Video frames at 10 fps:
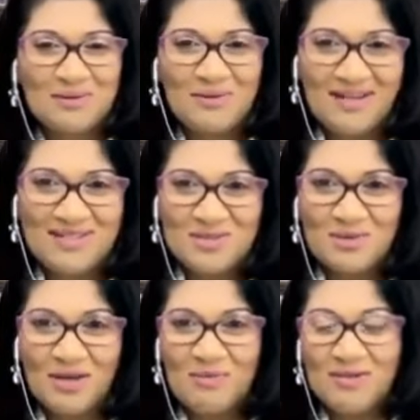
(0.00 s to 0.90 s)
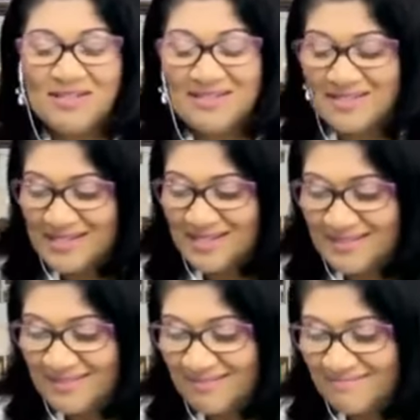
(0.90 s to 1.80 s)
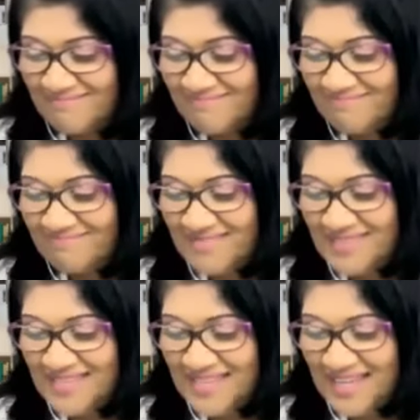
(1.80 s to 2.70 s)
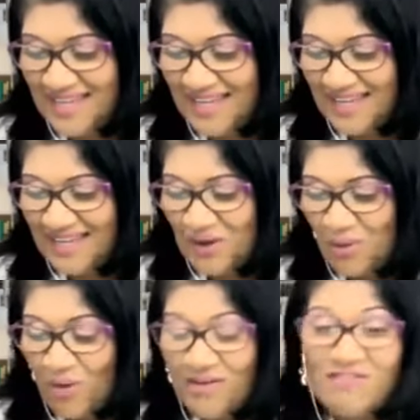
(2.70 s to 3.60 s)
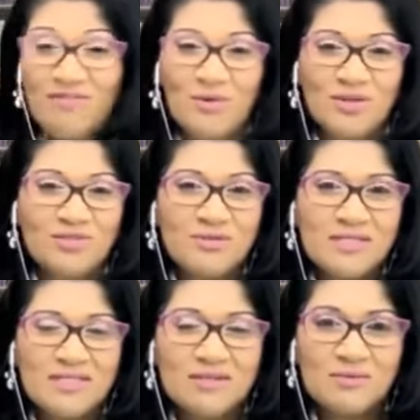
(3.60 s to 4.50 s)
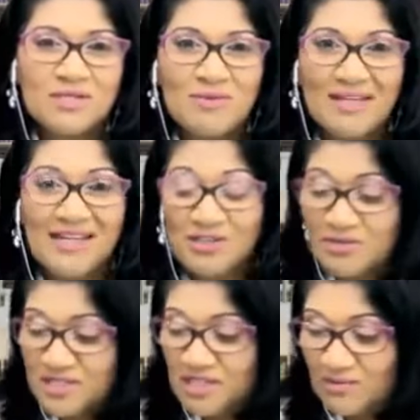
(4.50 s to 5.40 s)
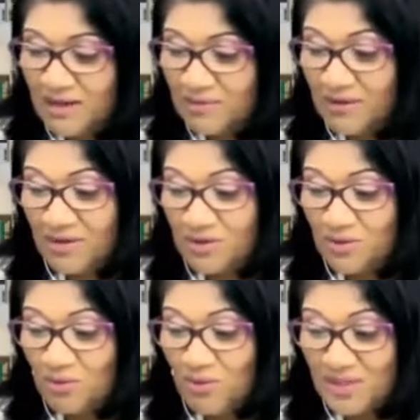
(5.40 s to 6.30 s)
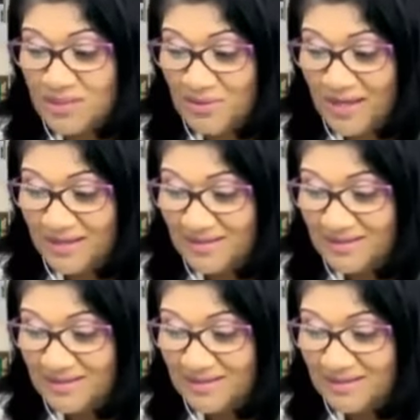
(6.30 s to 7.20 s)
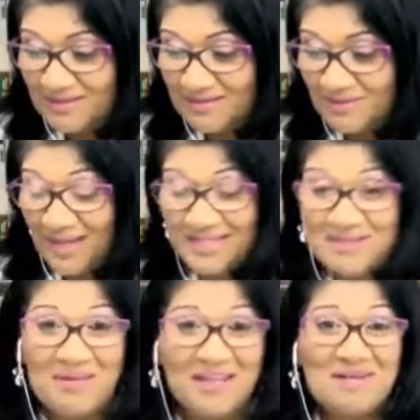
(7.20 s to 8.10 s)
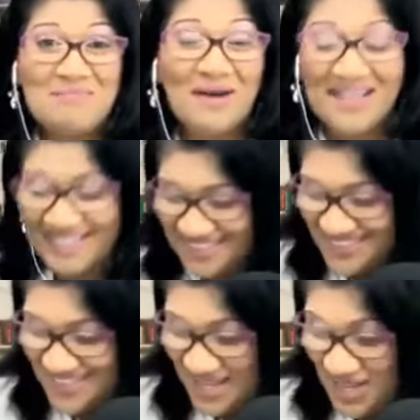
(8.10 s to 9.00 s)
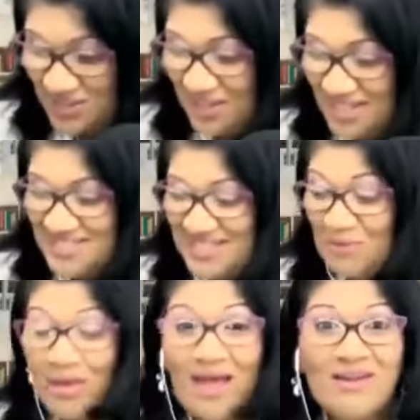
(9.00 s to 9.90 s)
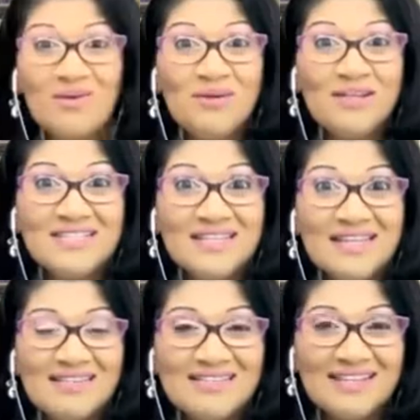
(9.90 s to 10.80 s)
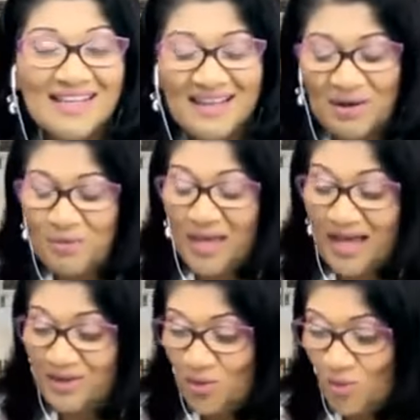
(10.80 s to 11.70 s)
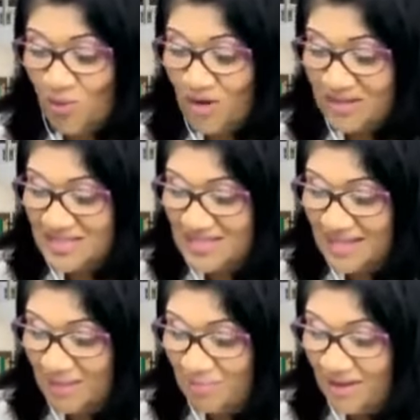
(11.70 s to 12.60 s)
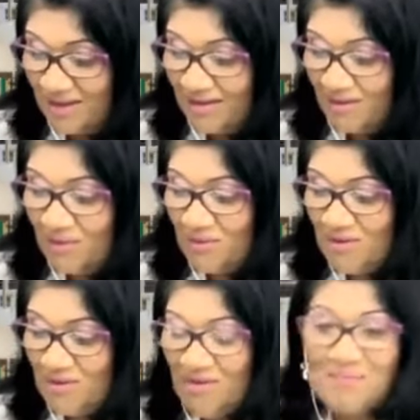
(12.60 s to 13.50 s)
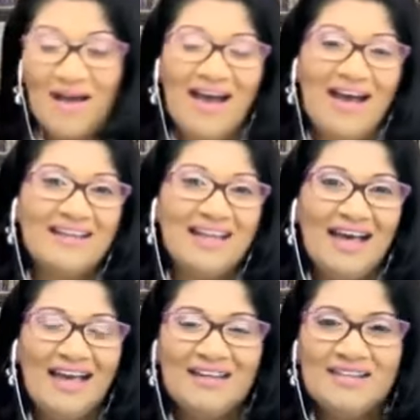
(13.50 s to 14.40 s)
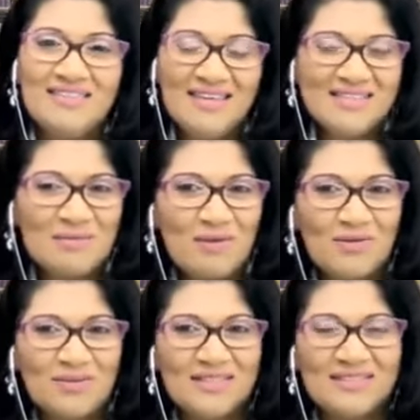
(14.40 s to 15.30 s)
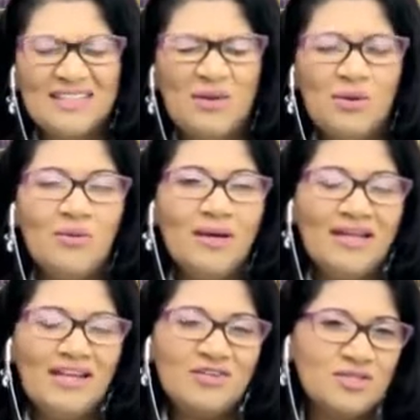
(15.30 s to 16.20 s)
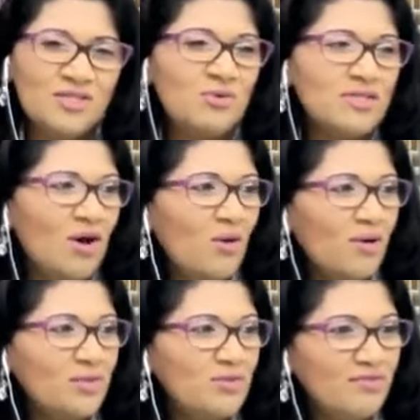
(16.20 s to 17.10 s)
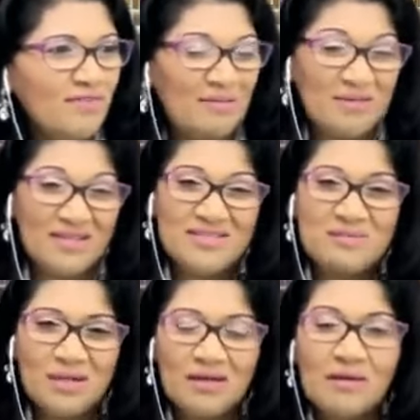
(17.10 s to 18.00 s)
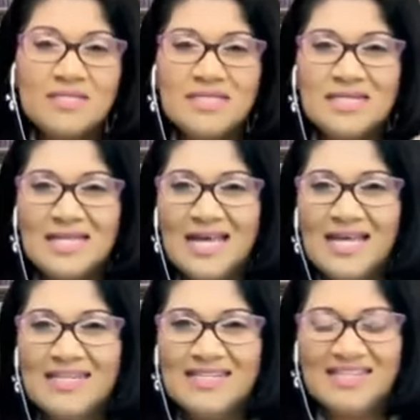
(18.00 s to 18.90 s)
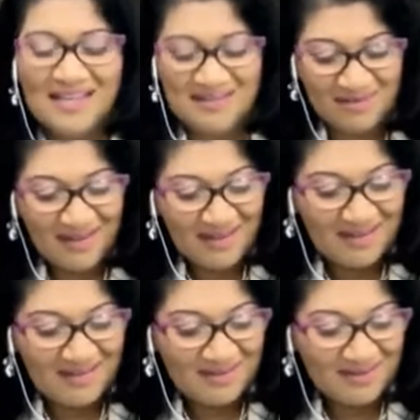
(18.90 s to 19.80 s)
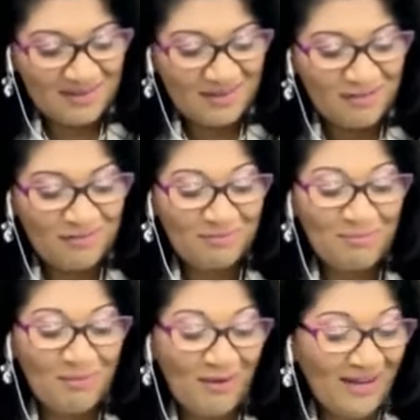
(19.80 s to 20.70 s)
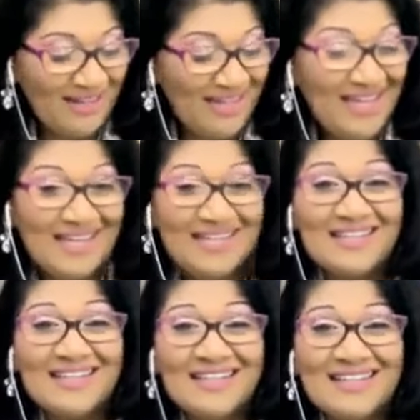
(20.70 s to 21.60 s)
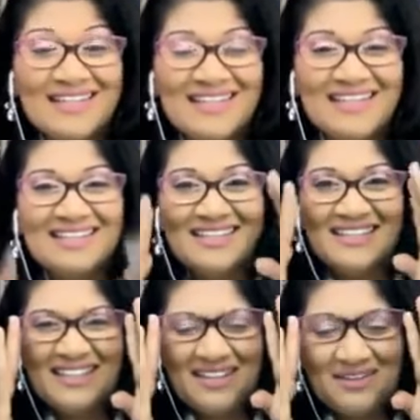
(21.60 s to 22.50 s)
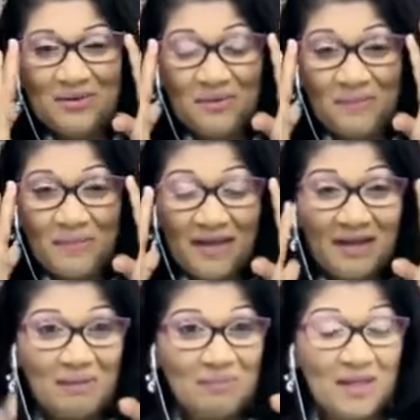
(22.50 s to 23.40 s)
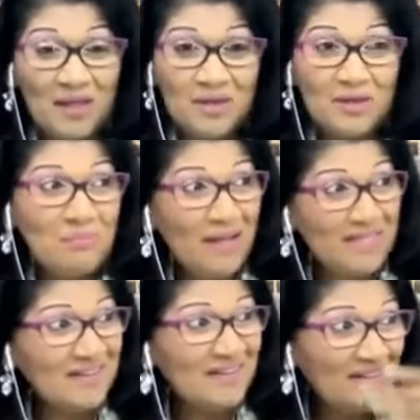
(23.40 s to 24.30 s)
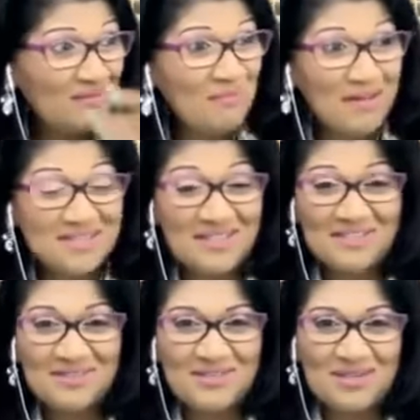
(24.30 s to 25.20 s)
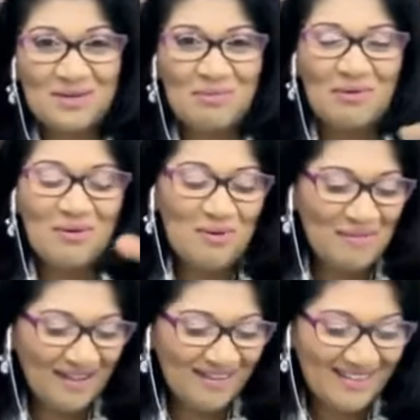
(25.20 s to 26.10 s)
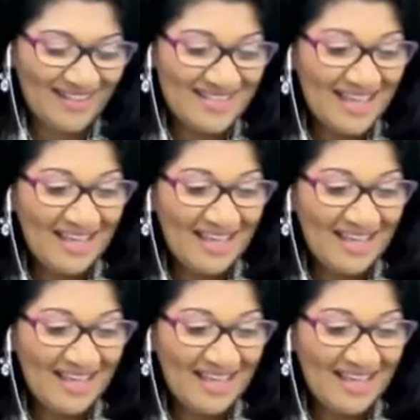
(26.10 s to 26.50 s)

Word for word: Right. So I would see, what I found interesting was when electricity went, we got no water went. We had to be in buckets. The internet, we had no internet. We had no WhatsApp. Oh, and and the thing is about it, you know, when electricity goes an hour too fine, but you see when it comes to night and you have to boil kettle and you know um, place hot mosquitoes that Oh my goodness.